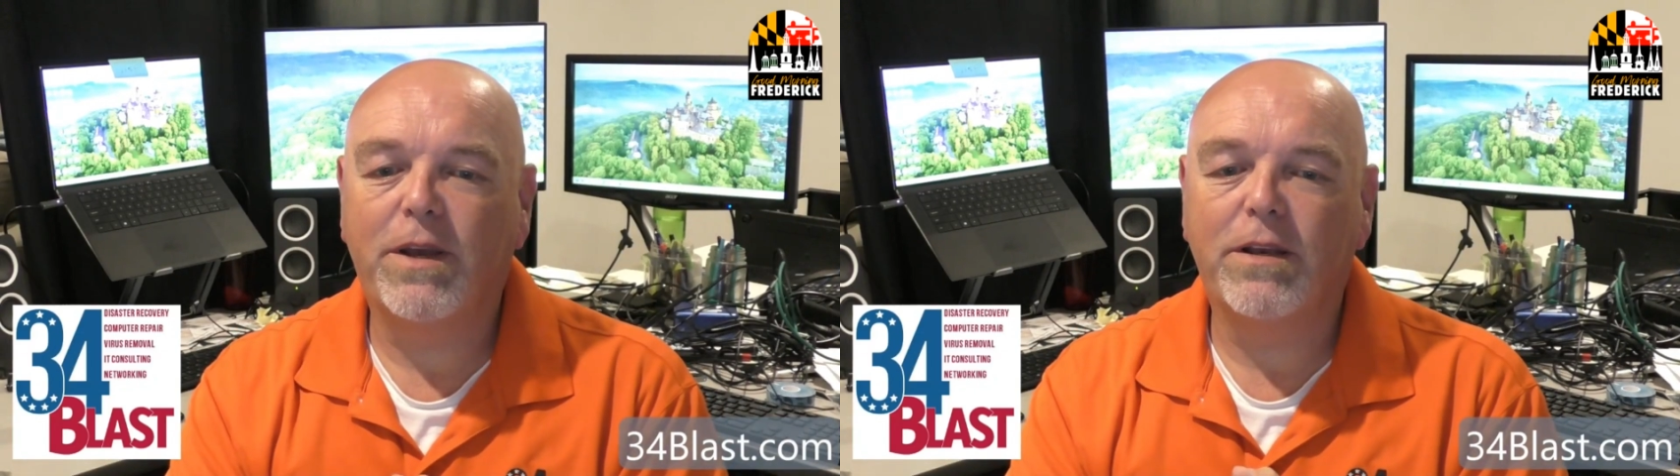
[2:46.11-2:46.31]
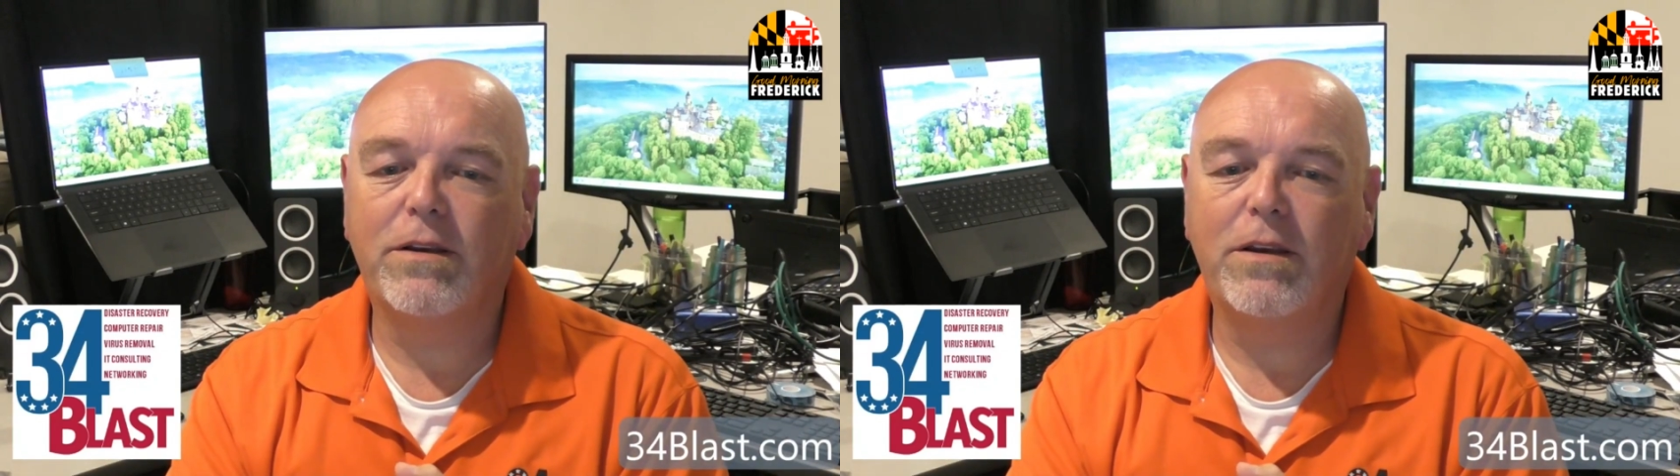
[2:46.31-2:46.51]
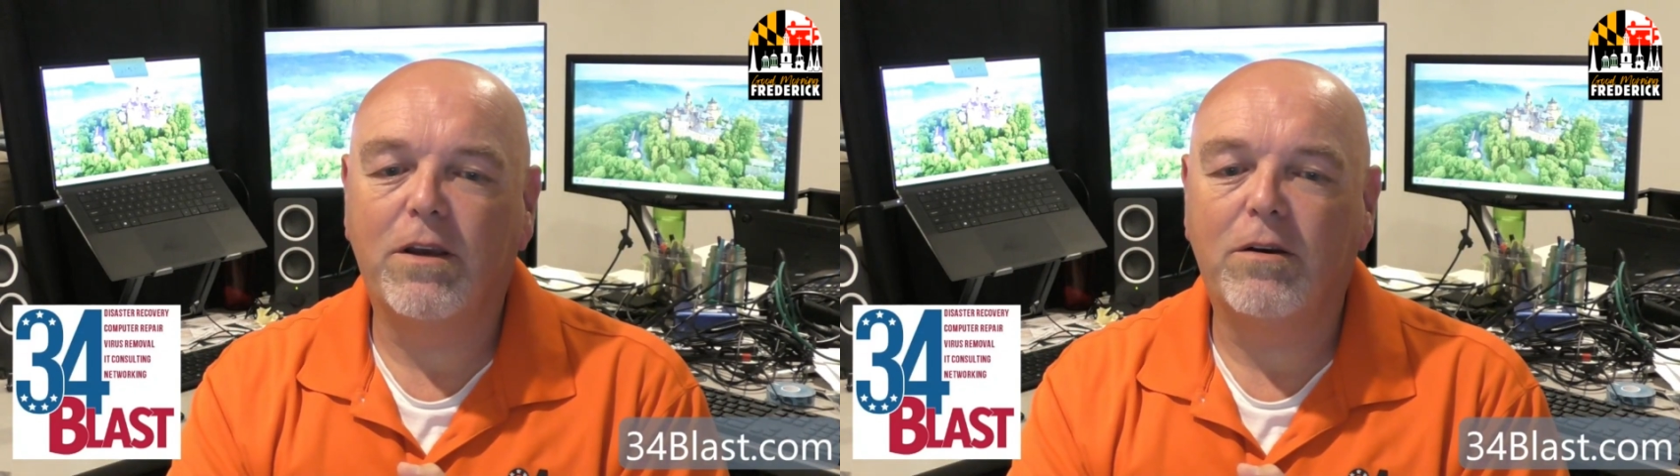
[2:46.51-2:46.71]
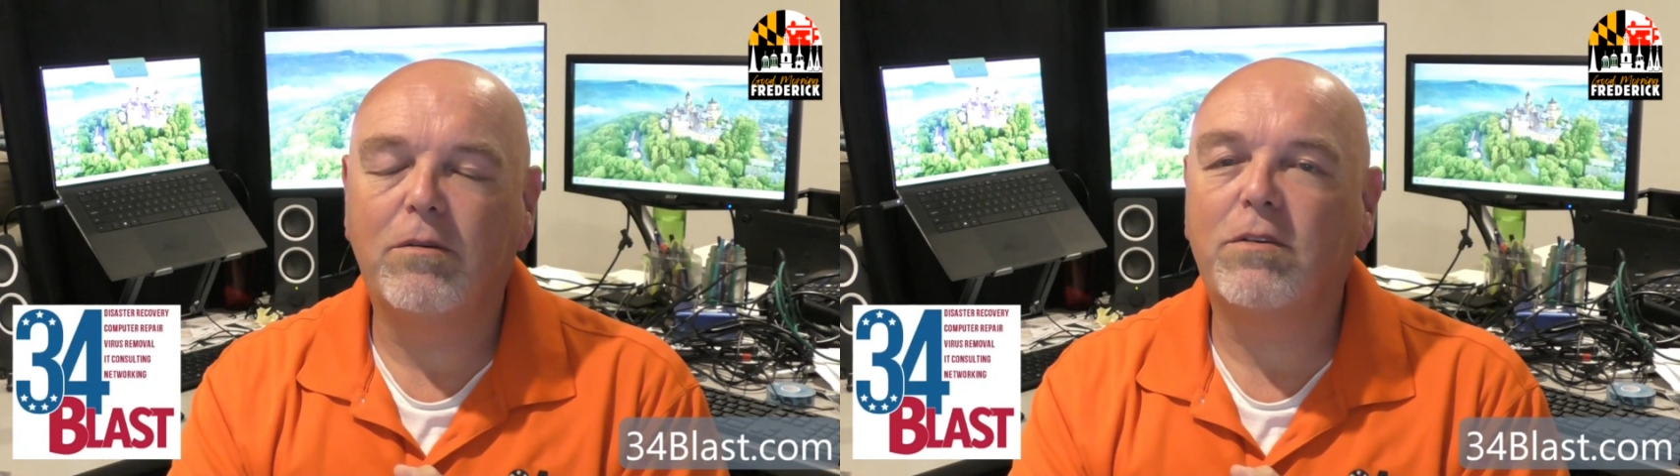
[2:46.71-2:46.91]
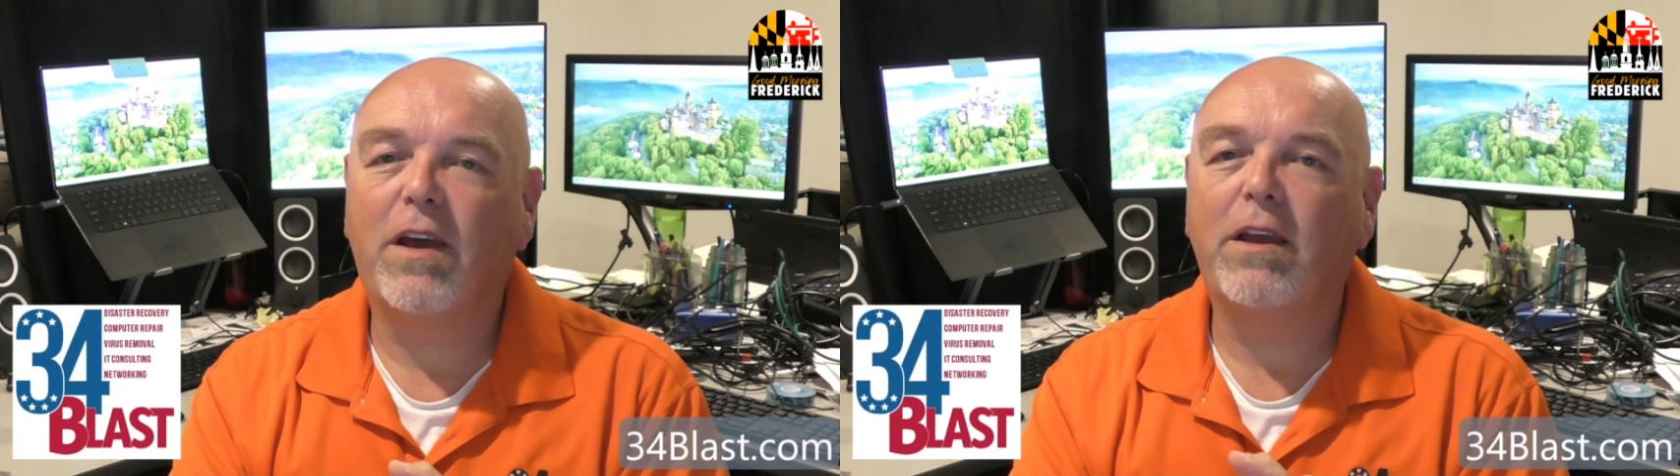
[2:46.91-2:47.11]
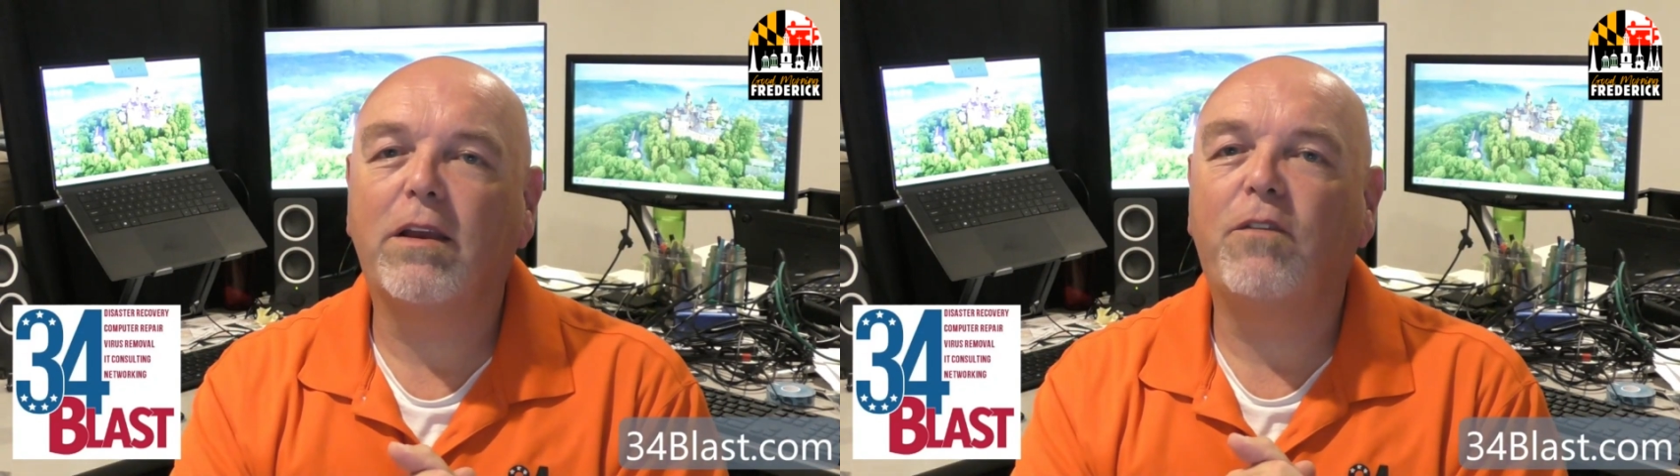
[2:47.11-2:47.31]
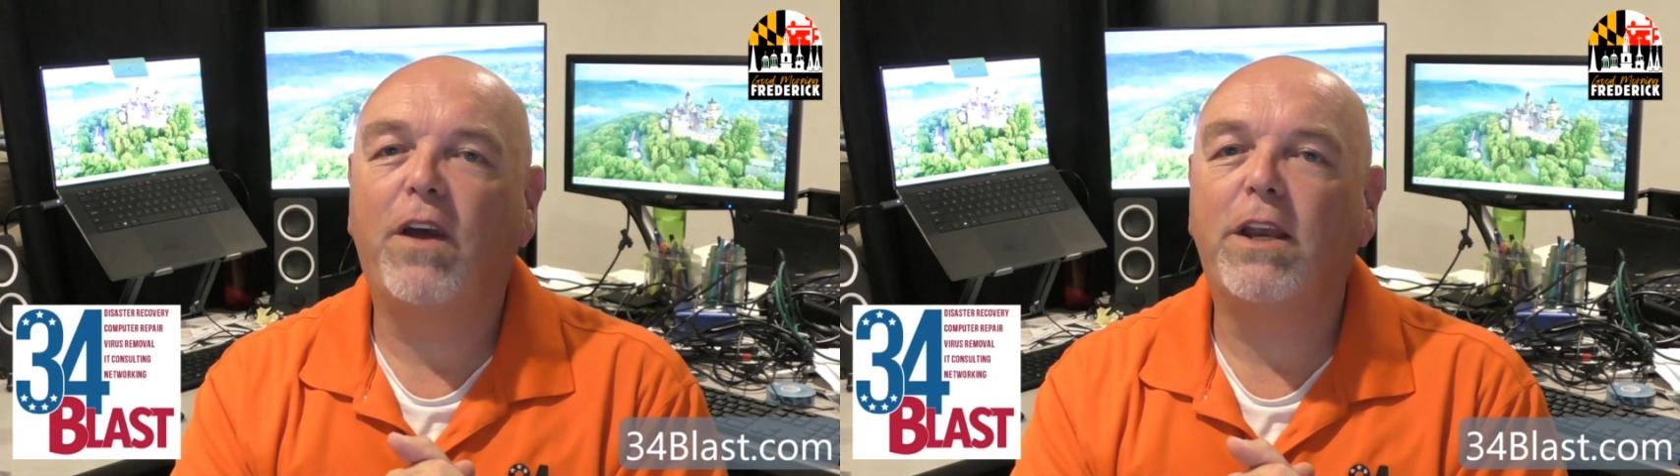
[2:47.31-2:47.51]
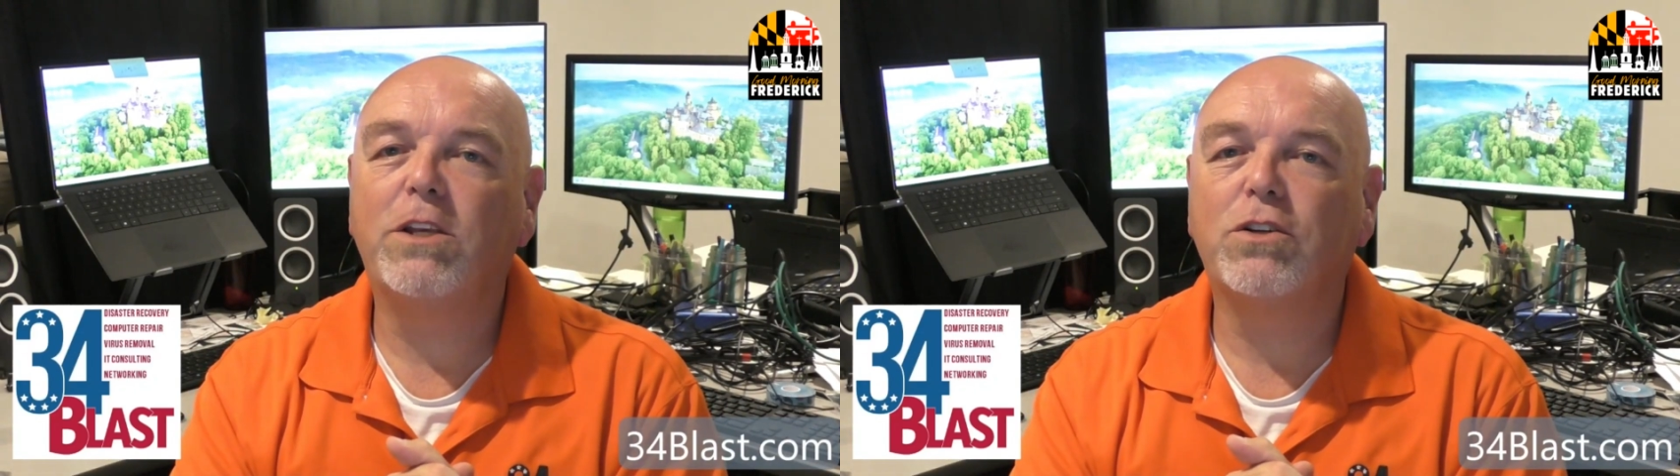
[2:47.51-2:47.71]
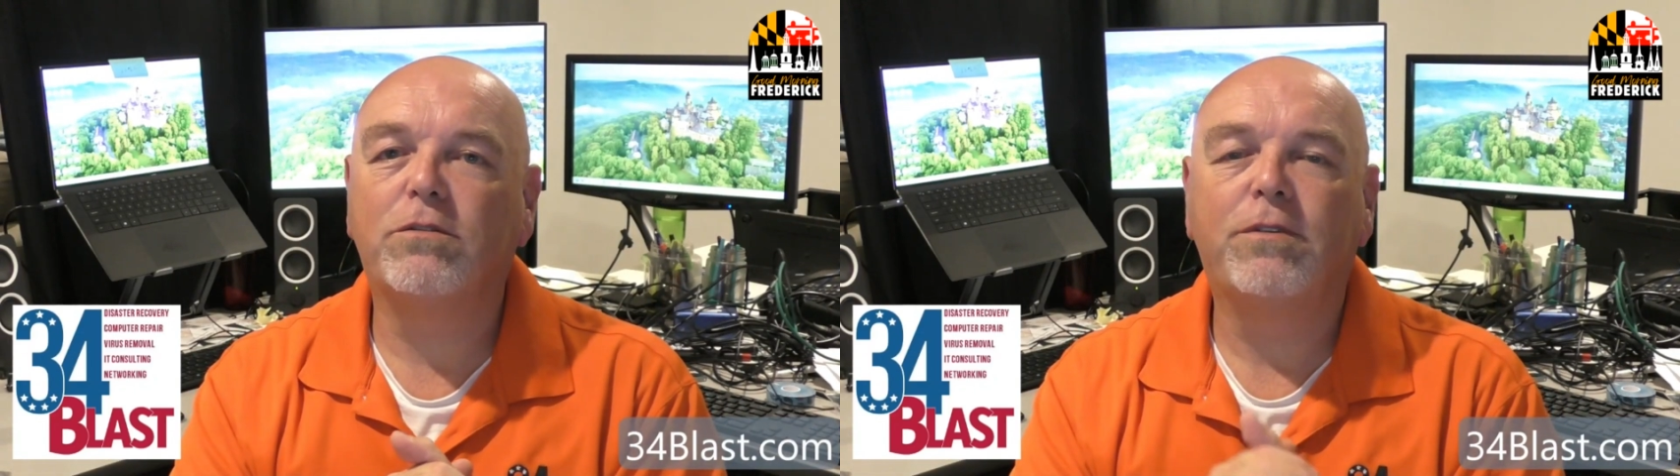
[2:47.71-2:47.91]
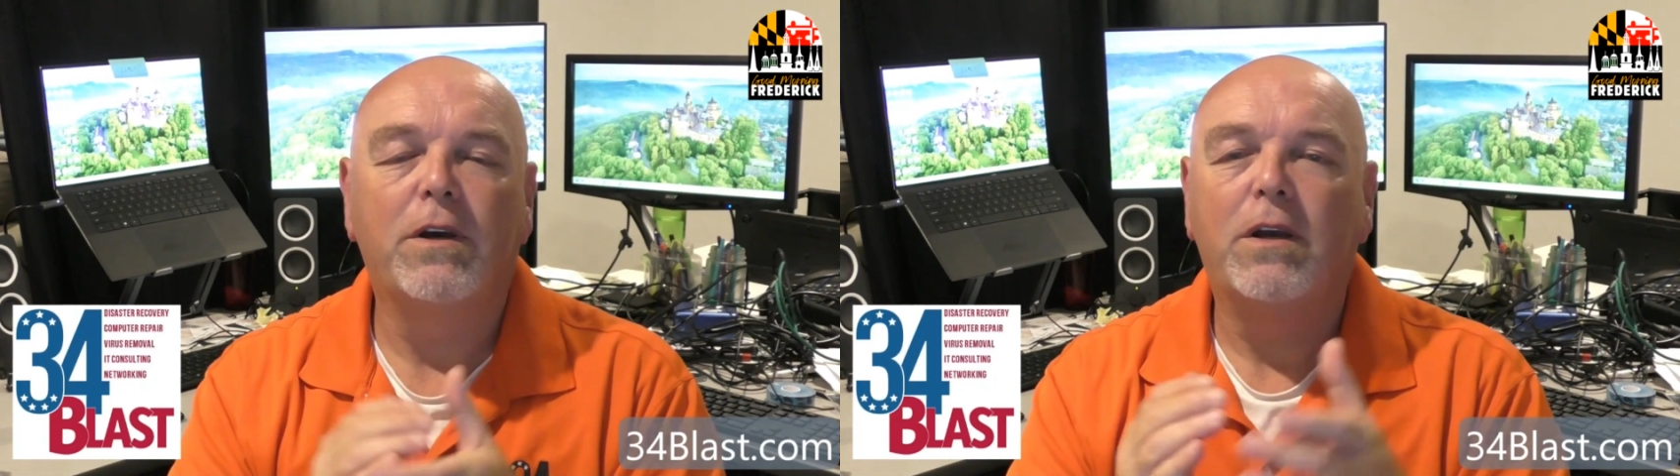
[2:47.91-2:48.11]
can, take advantage of